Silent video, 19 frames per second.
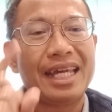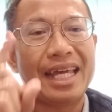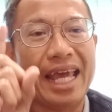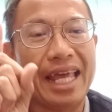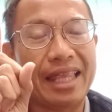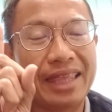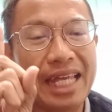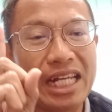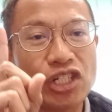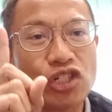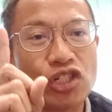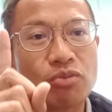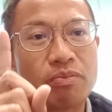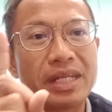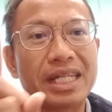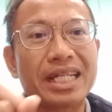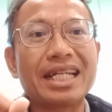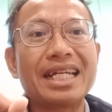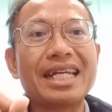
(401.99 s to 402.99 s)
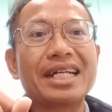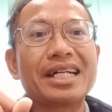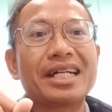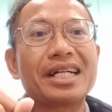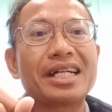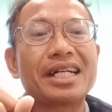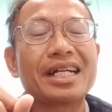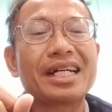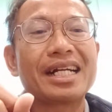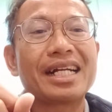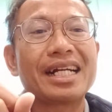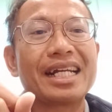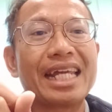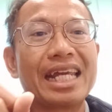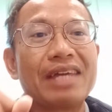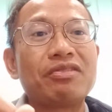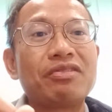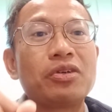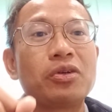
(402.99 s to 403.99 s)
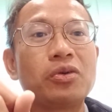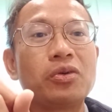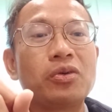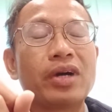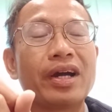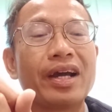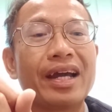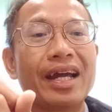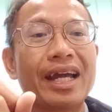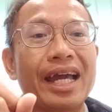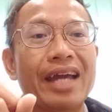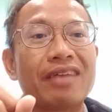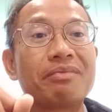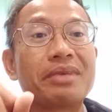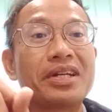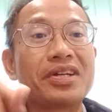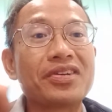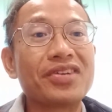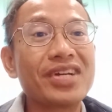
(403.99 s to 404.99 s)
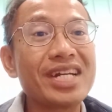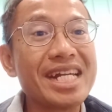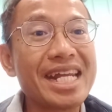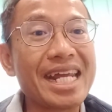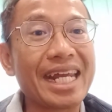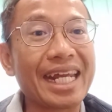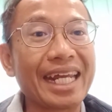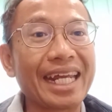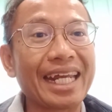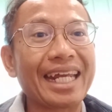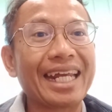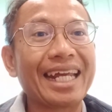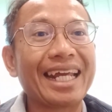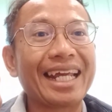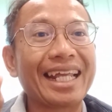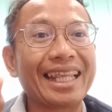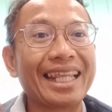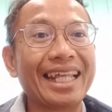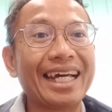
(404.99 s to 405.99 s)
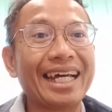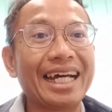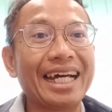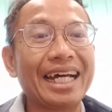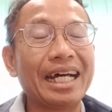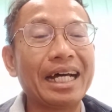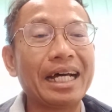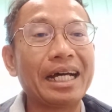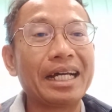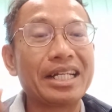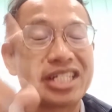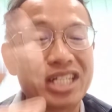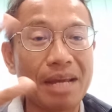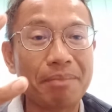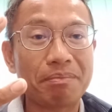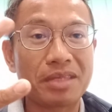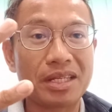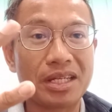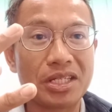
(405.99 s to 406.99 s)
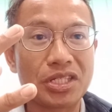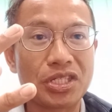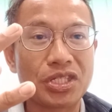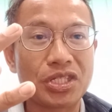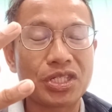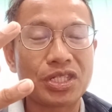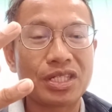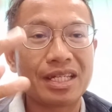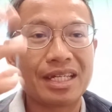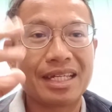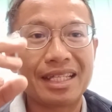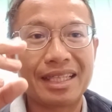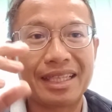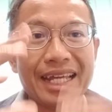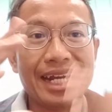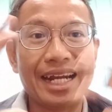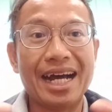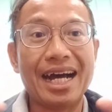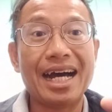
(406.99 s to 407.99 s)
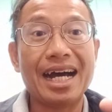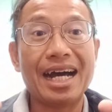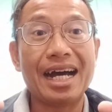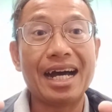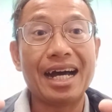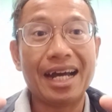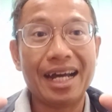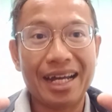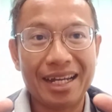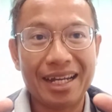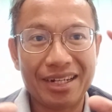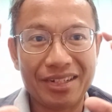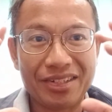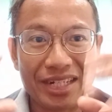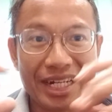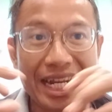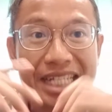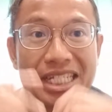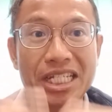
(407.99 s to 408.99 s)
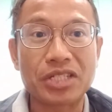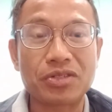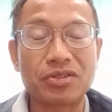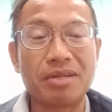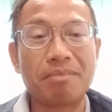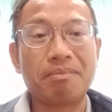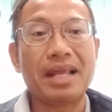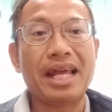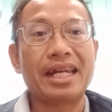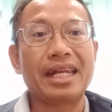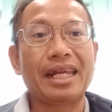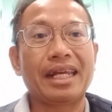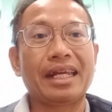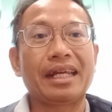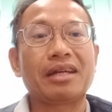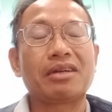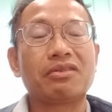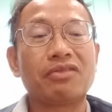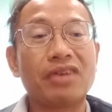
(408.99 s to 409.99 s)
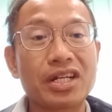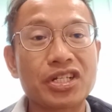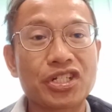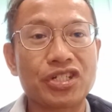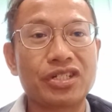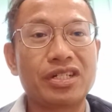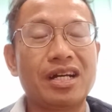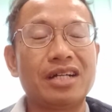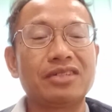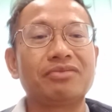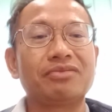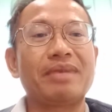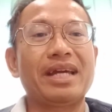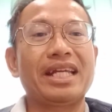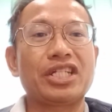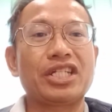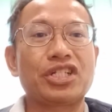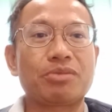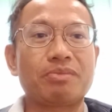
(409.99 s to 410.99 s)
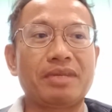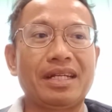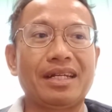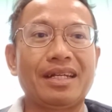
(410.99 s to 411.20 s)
And that should be clear if you have been reading the chapters that are related to the planning function of management.